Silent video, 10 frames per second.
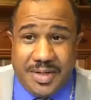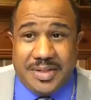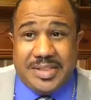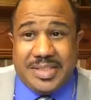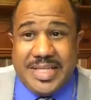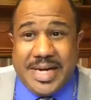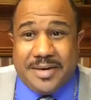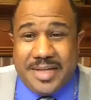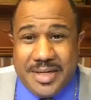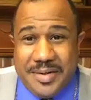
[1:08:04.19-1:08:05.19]
in the
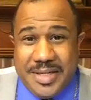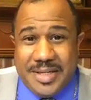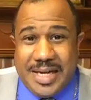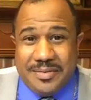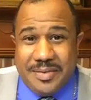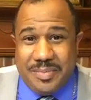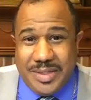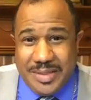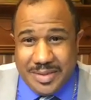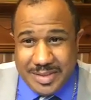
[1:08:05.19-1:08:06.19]
Seattle area, I will
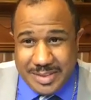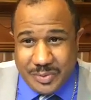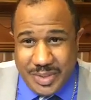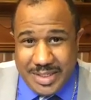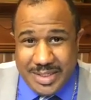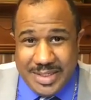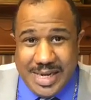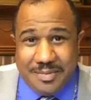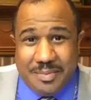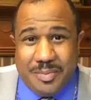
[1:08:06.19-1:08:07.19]
be there this weekend
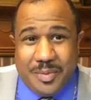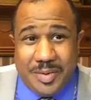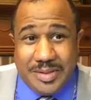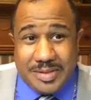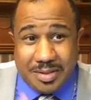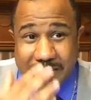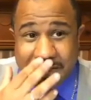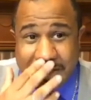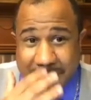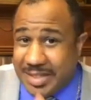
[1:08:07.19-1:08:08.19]
after my morning
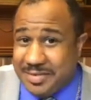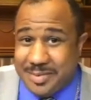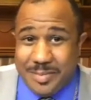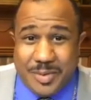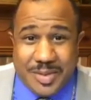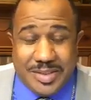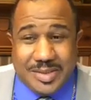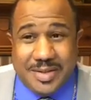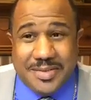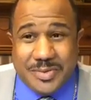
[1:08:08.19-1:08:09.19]
service. I'm leaving my morning
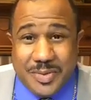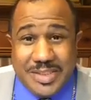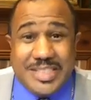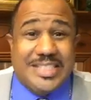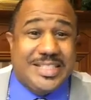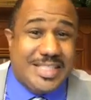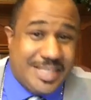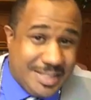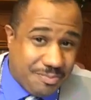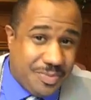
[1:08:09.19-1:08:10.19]
service once it's
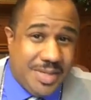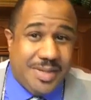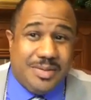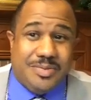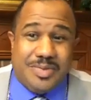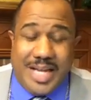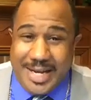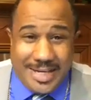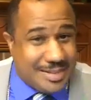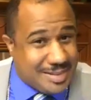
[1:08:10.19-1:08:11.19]
done.
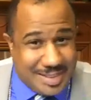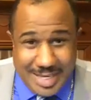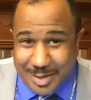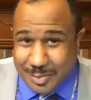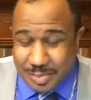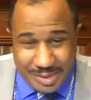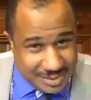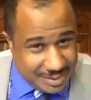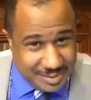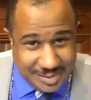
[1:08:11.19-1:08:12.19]
Flying to Seattle,
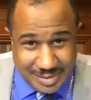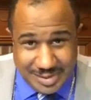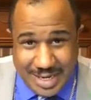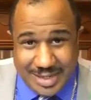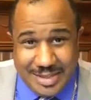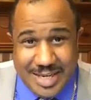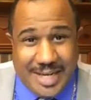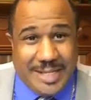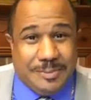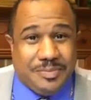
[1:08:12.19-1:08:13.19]
preaching that
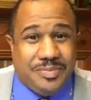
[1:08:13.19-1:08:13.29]
night.